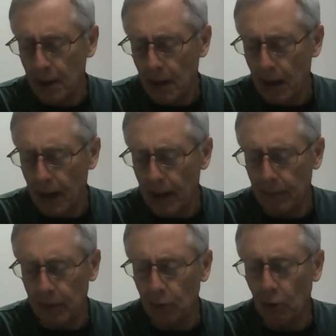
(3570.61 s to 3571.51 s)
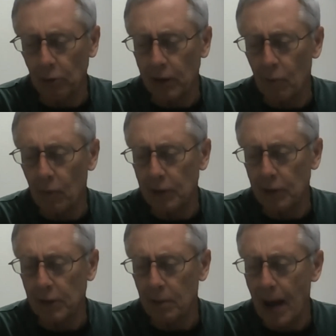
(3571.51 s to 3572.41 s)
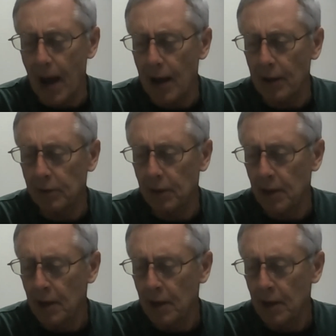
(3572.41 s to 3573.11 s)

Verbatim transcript: Um, and you can go look at ones in the past.